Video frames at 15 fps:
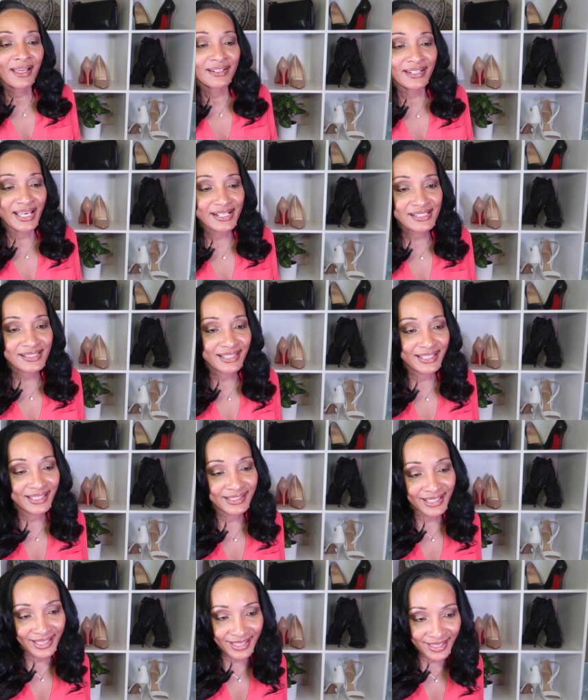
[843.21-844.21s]
next
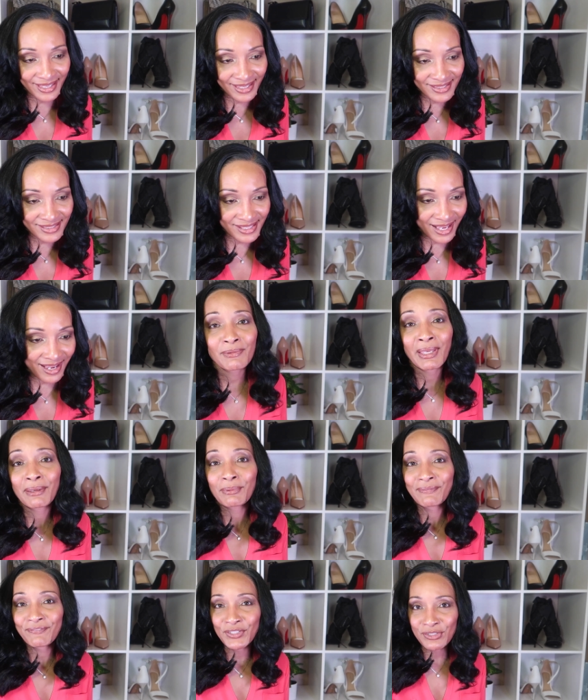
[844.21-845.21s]
thing is, he
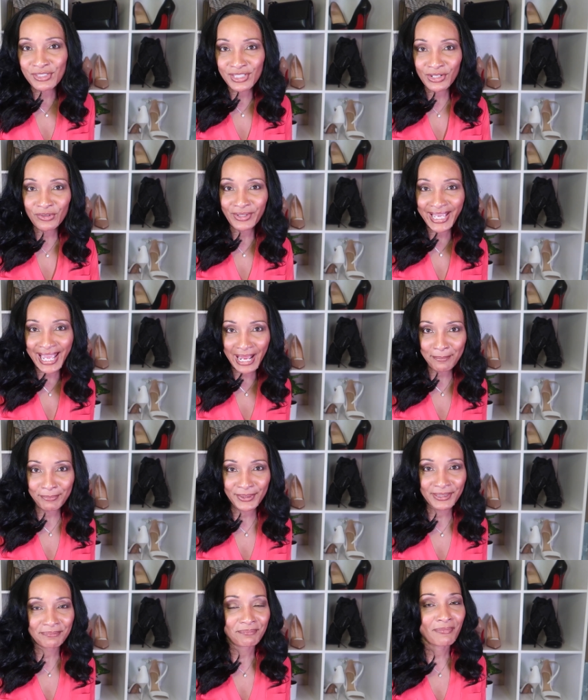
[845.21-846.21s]
refused to go
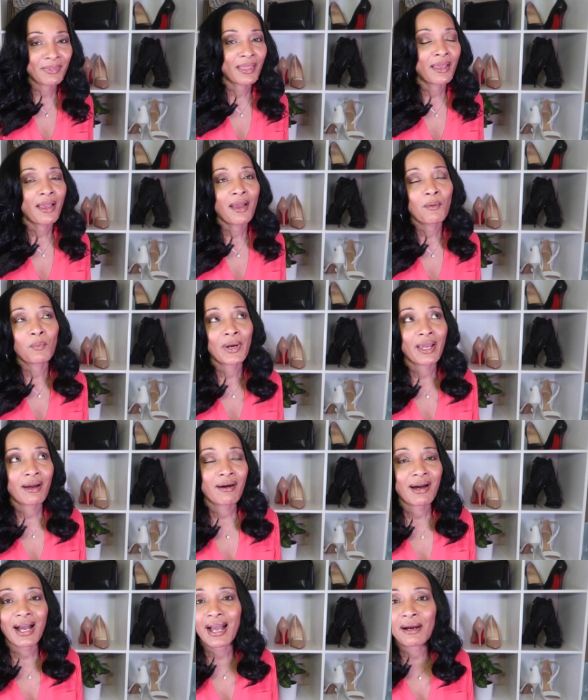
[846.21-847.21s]
camping.
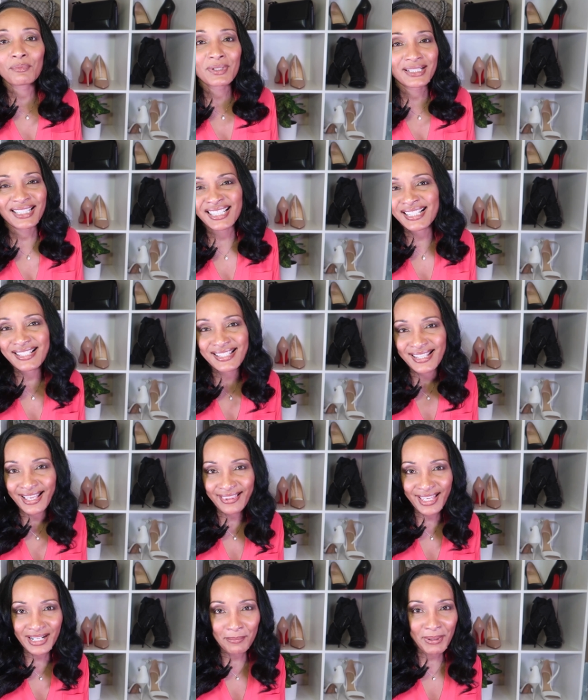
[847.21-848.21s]
Well, I couldn't say
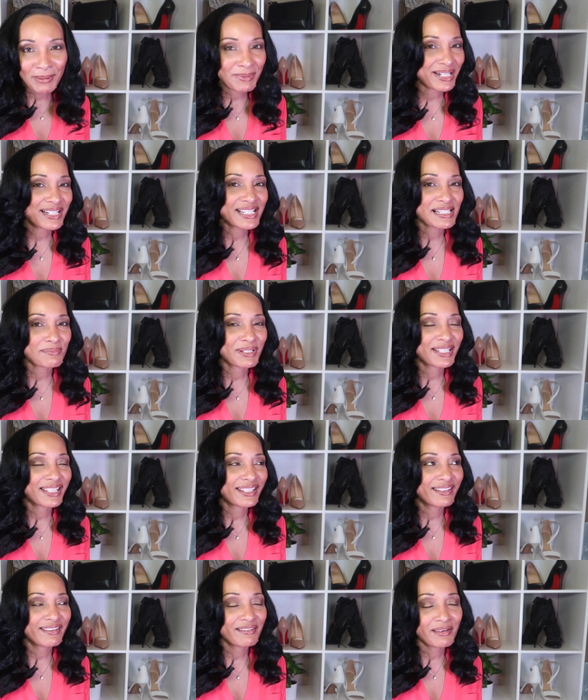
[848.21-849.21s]
that about my husband.
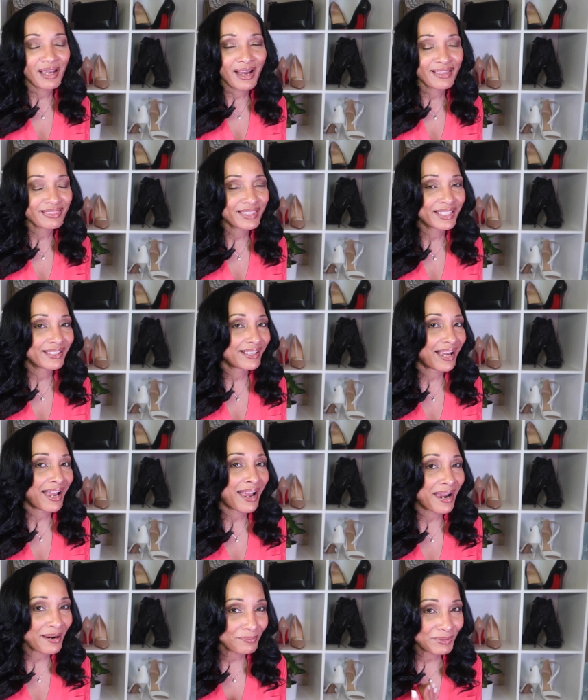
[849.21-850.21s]
I think
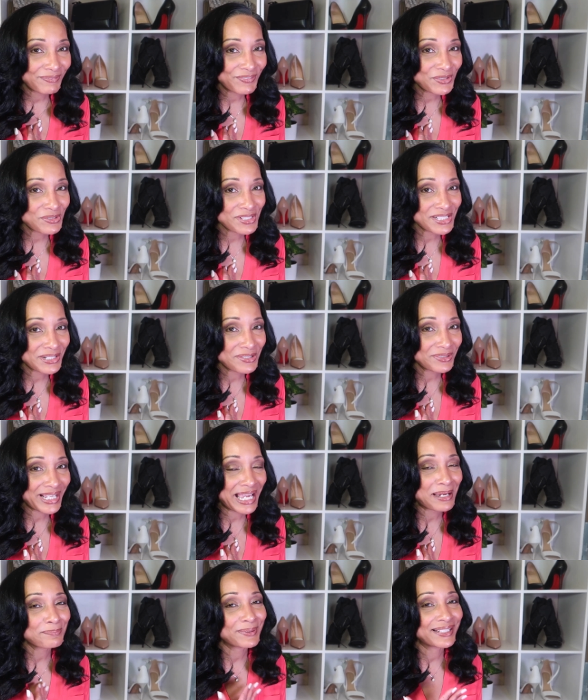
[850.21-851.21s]
I refuse to go
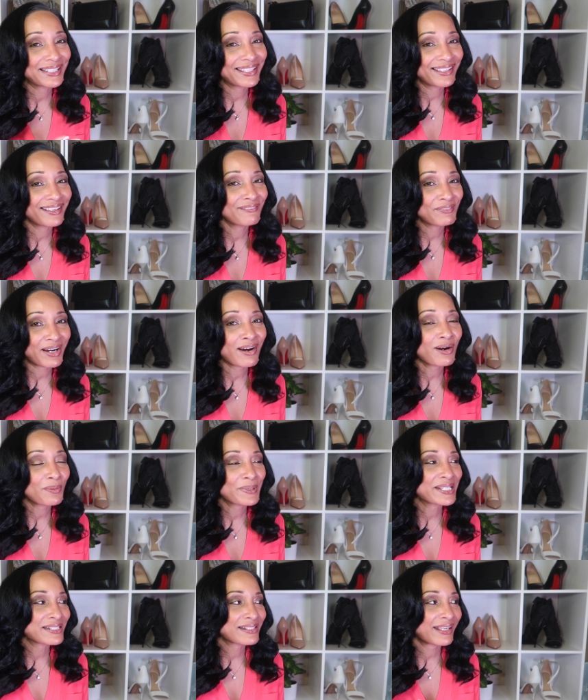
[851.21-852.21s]
camping. He
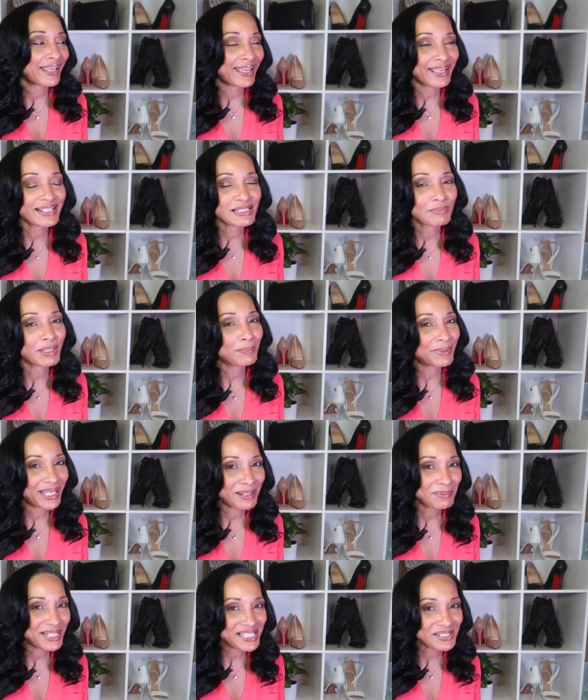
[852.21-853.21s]
always asks me,
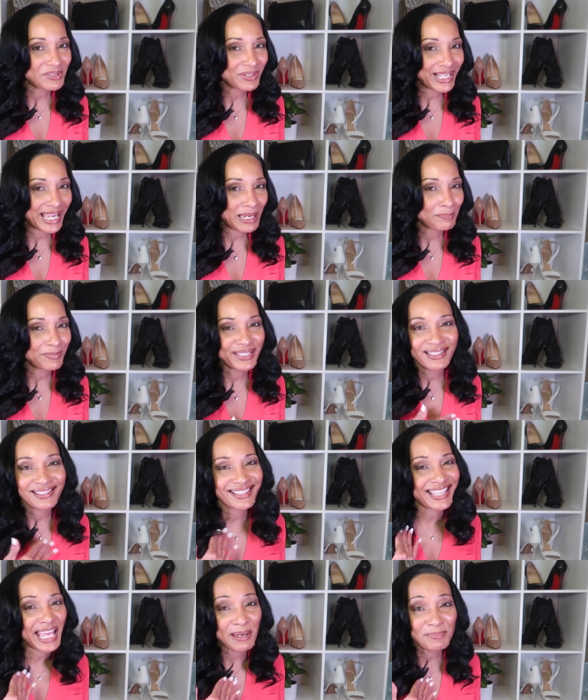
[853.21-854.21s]
babe, let's go
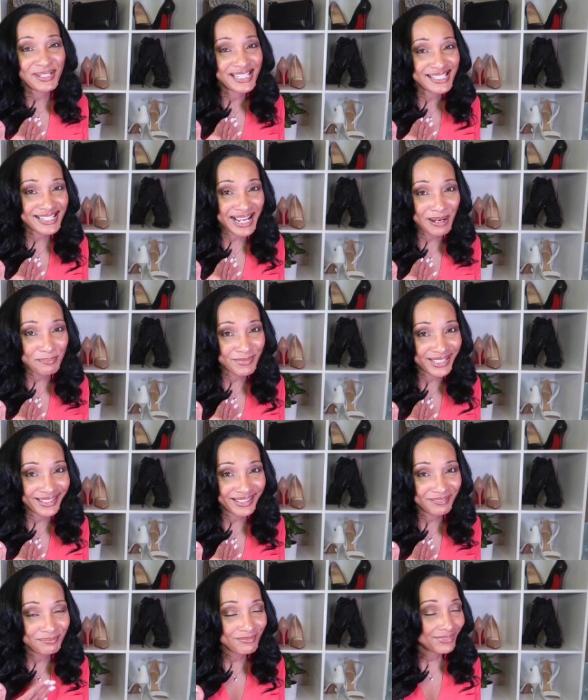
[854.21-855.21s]
camping. Camping is not
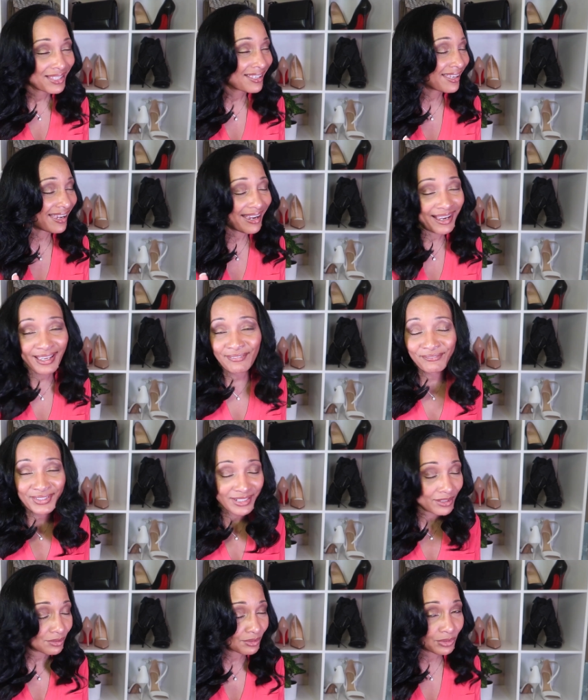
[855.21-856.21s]
me. I ain't
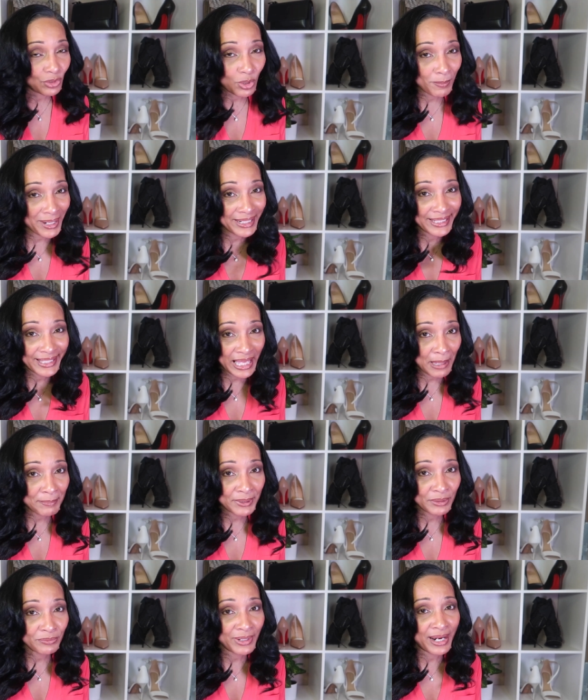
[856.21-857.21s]
finna go to nobody
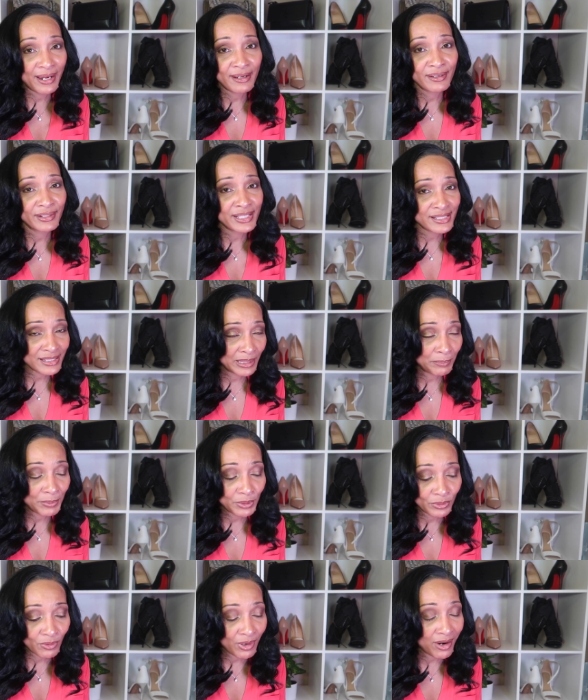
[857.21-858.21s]
camping ground and sleep
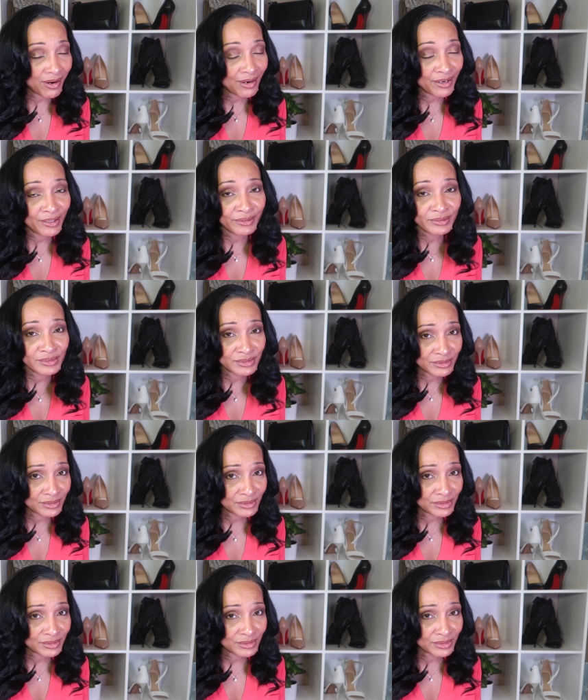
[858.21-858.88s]
on no hard,